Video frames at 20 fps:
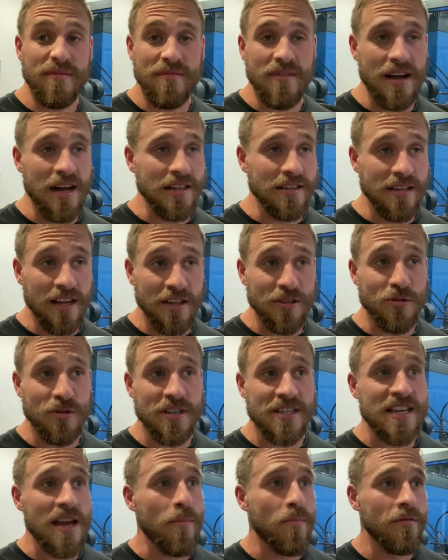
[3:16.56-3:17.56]
I'll do a
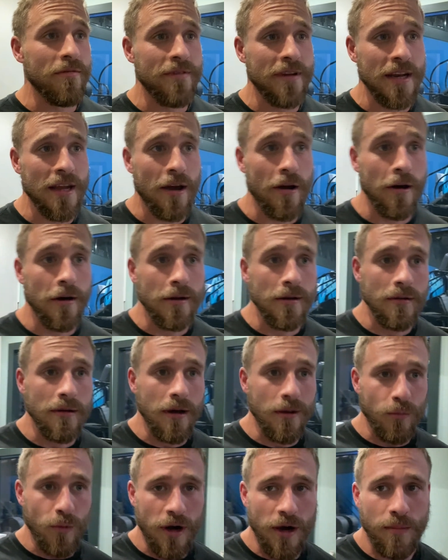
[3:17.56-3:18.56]
separate video
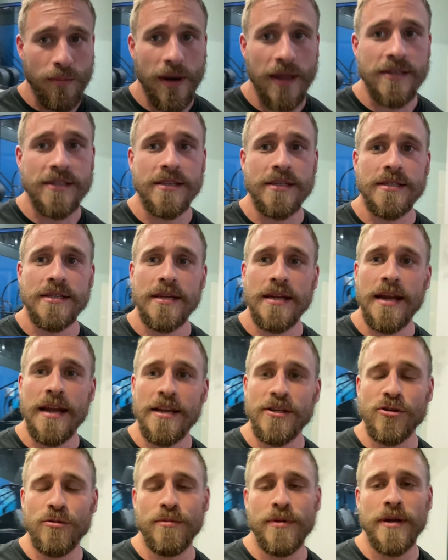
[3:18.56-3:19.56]
on what our plans in St.
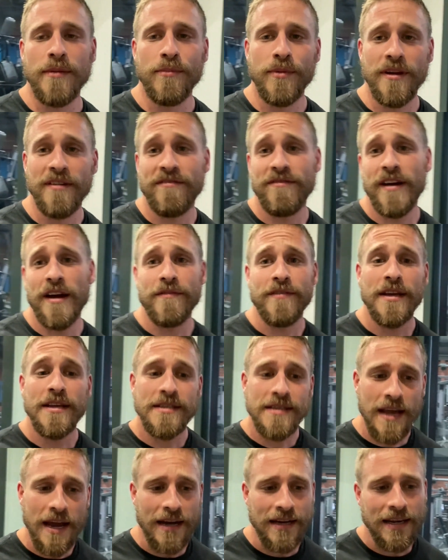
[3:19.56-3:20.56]
Neots will be. But in 5
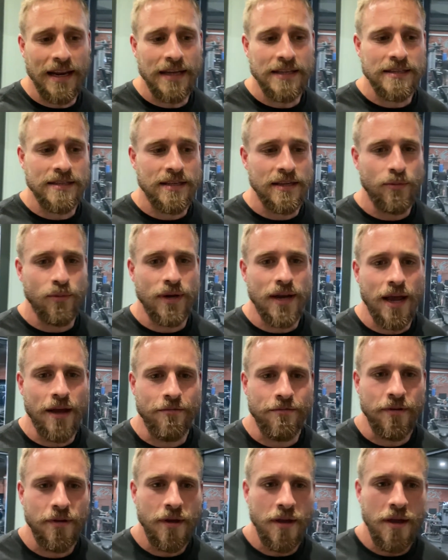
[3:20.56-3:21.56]
years, yeah, I'd like to think we'd
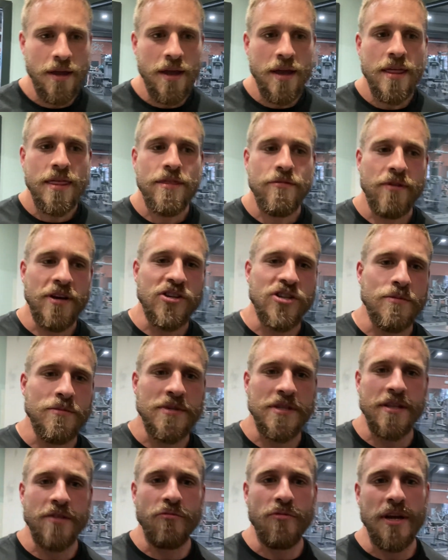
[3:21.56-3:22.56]
have 3 gyms
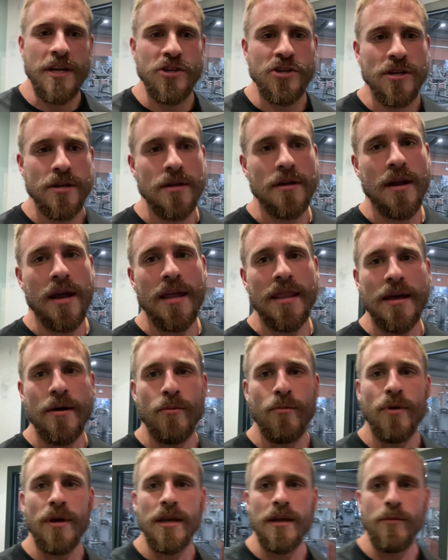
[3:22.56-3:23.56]
in the region and
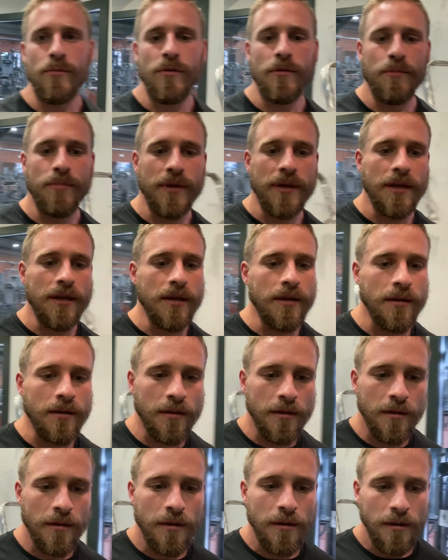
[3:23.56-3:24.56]
that we would be,
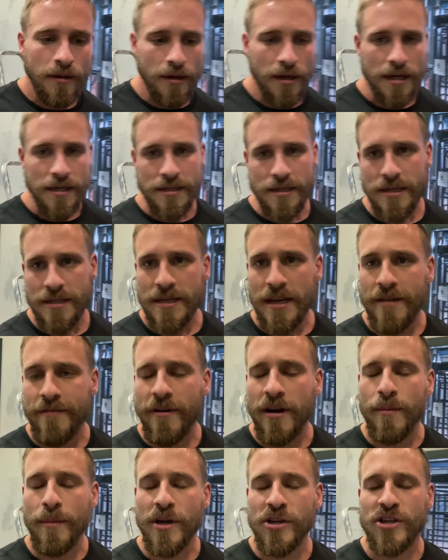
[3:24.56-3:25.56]
as I say,
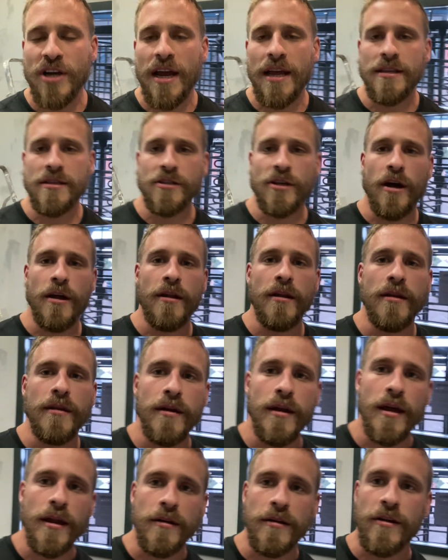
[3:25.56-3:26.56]
very much hands-on
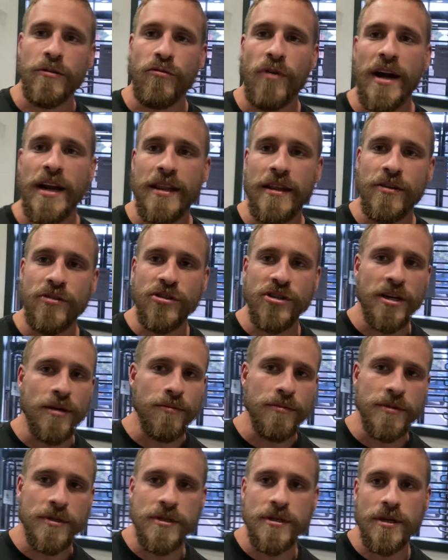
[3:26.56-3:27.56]
and running those
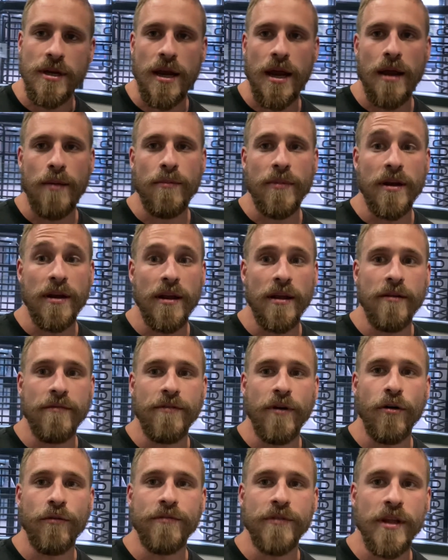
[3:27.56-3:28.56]
gyms and
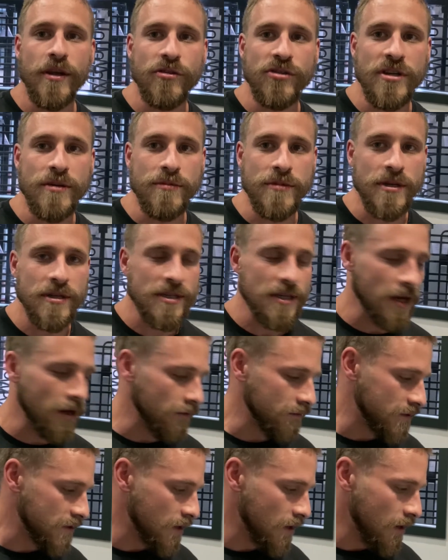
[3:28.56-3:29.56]
involved in those gyms
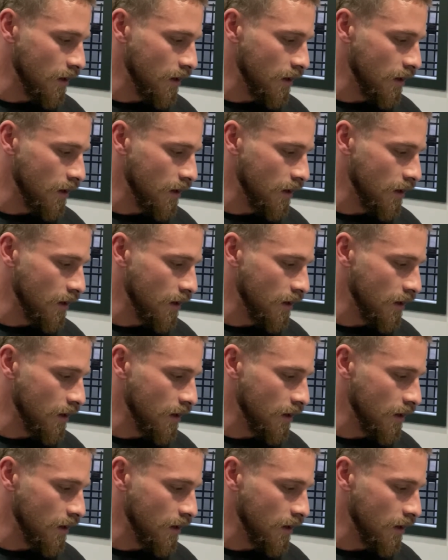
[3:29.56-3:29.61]
ourselves.